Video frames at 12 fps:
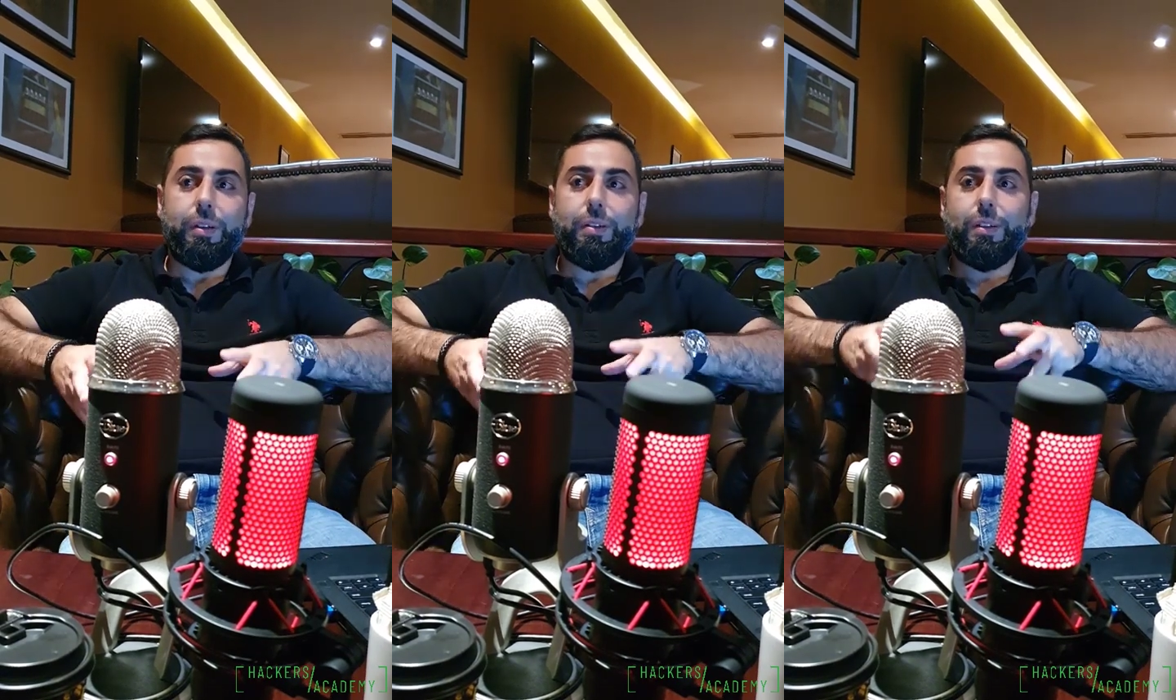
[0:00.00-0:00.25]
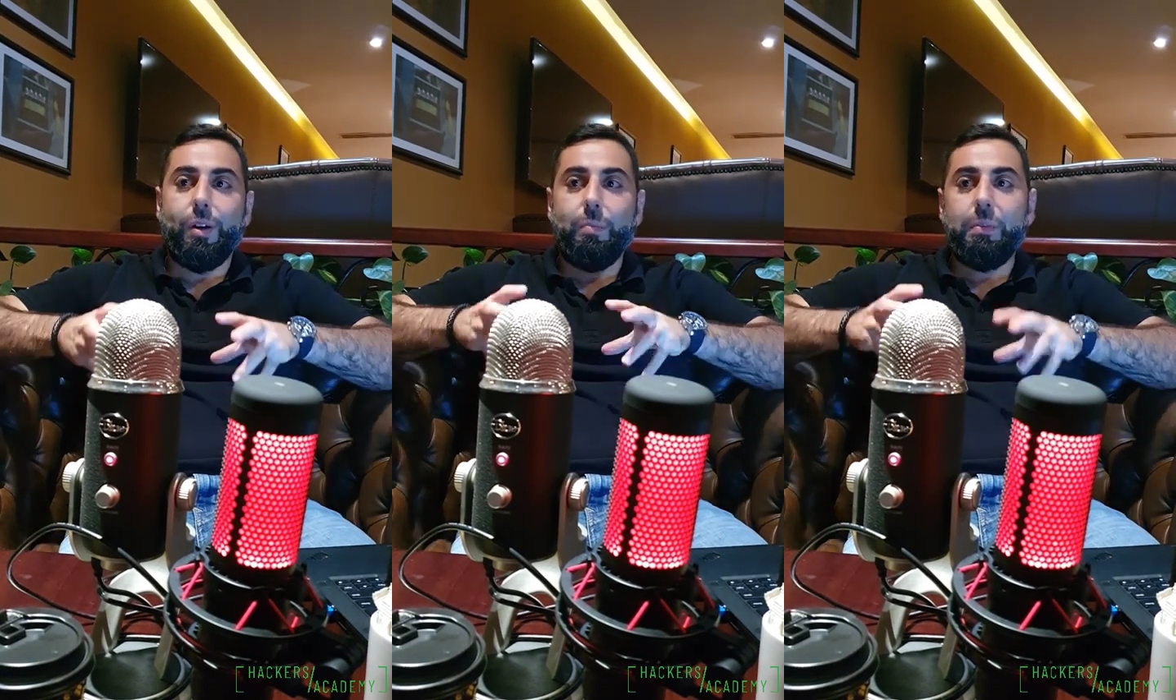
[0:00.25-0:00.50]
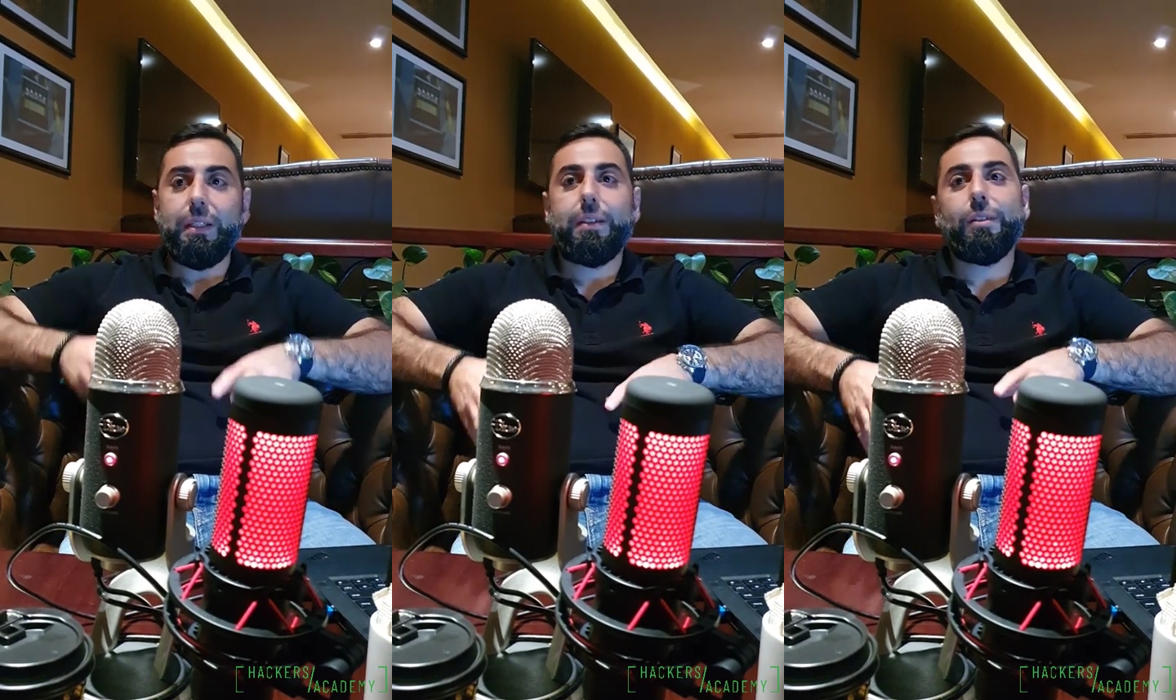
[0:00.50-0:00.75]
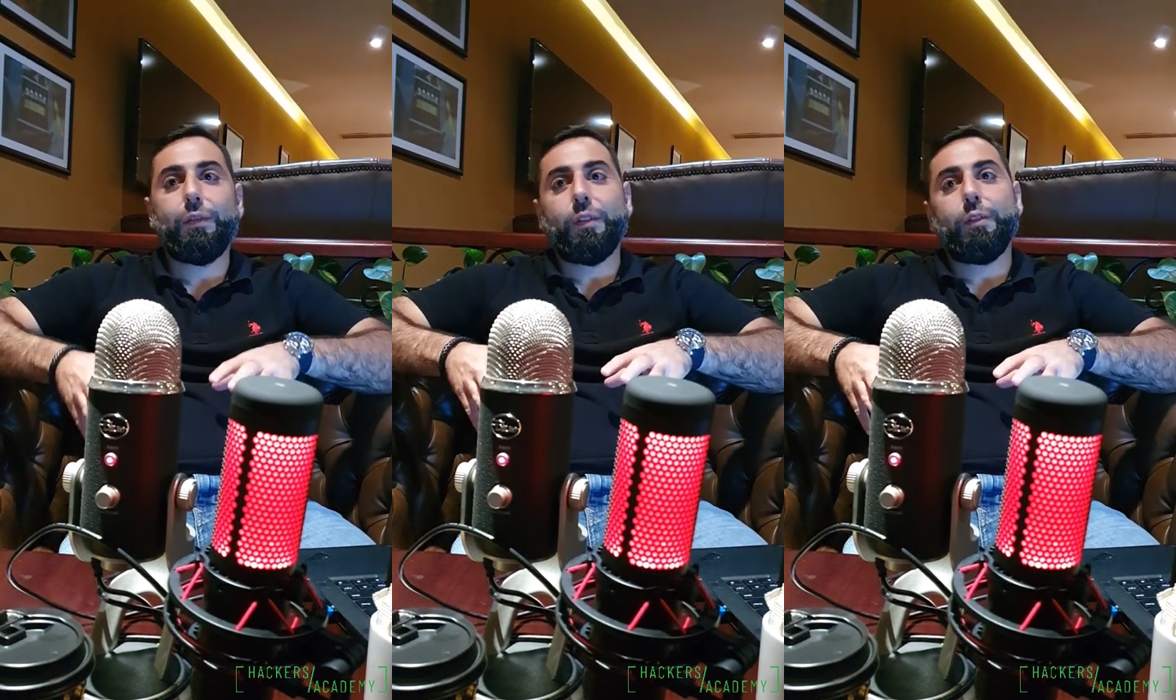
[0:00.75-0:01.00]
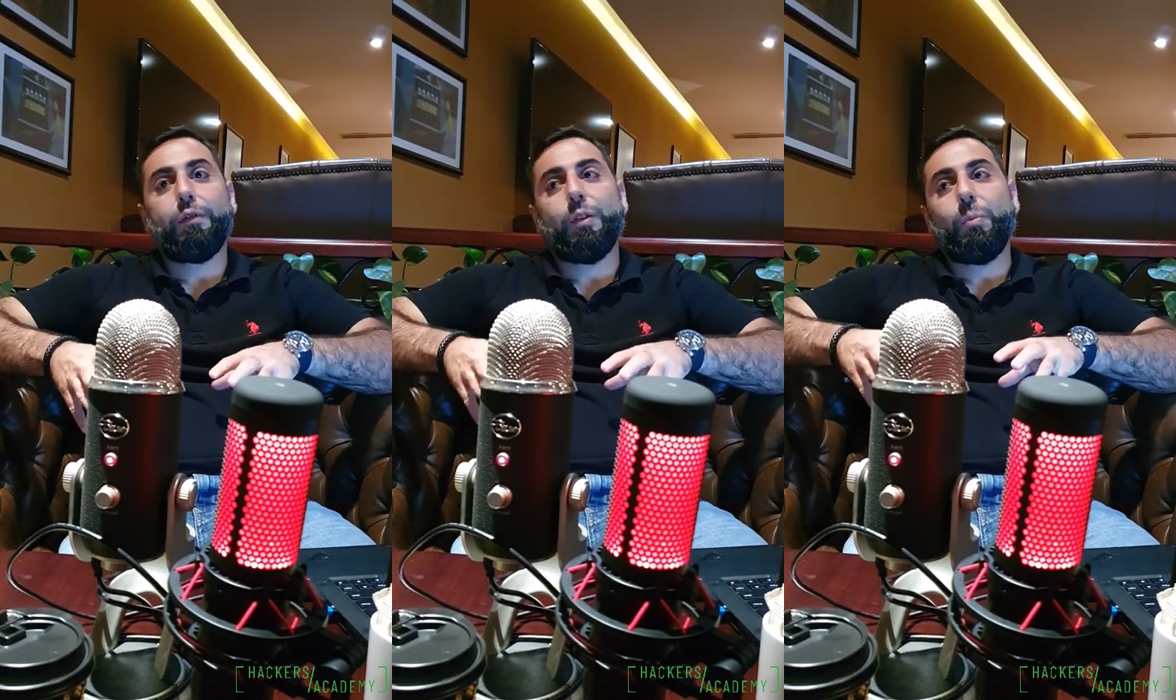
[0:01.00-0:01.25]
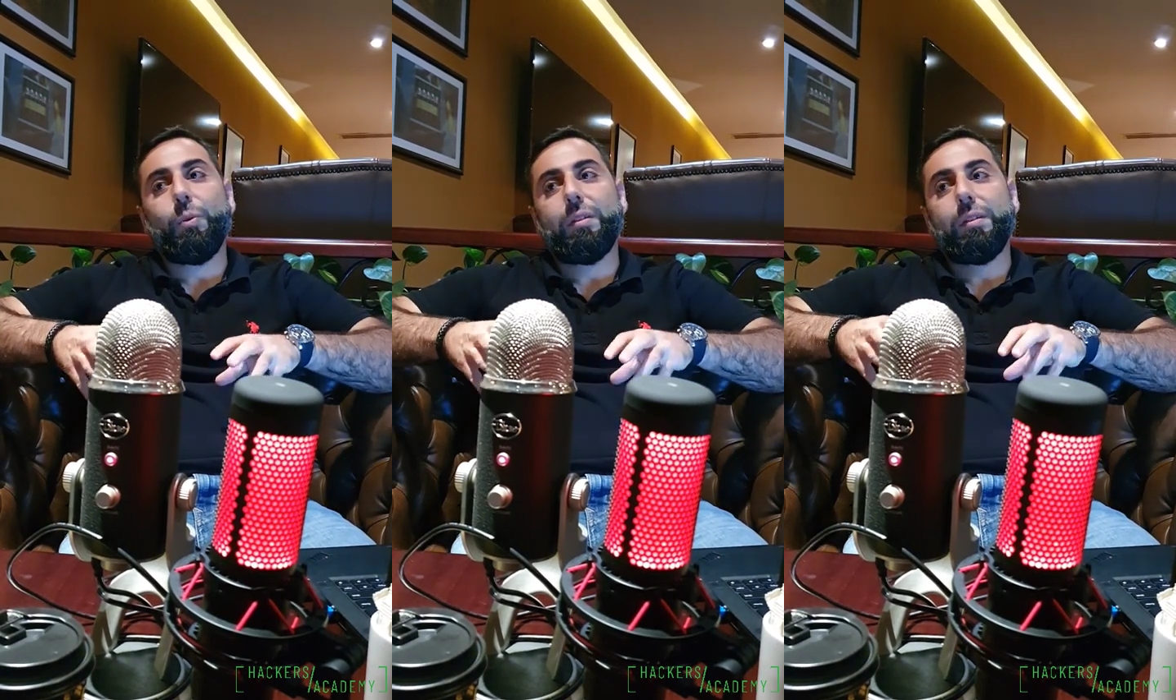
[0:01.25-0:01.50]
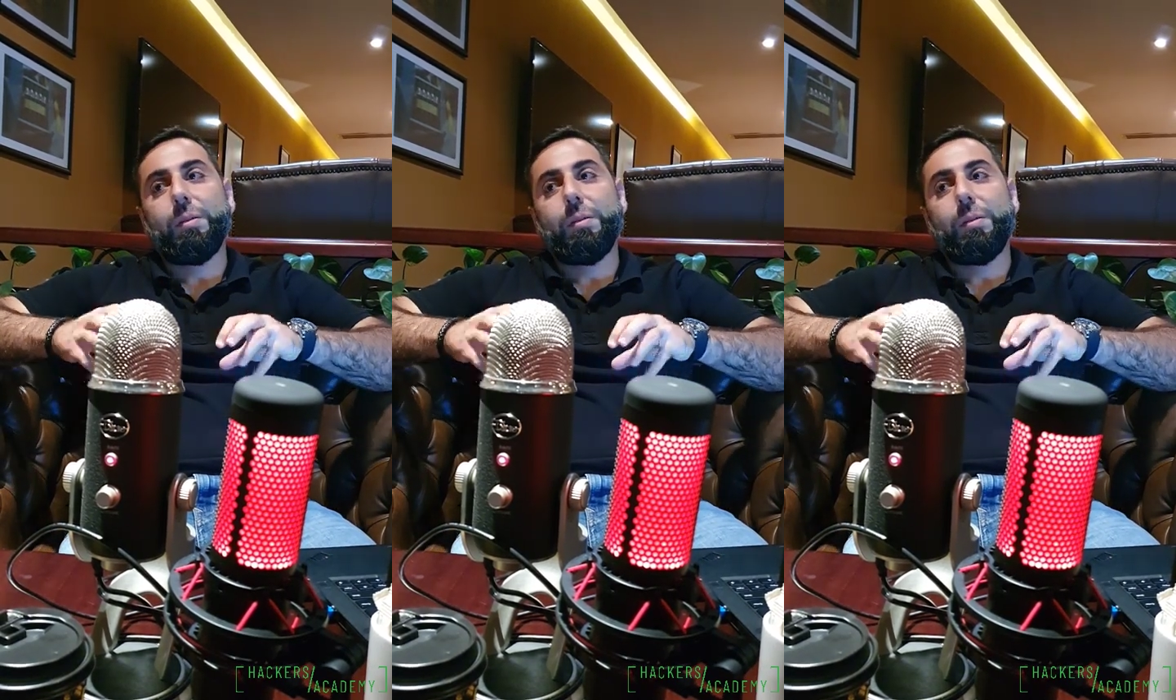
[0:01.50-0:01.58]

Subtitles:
is completely different from what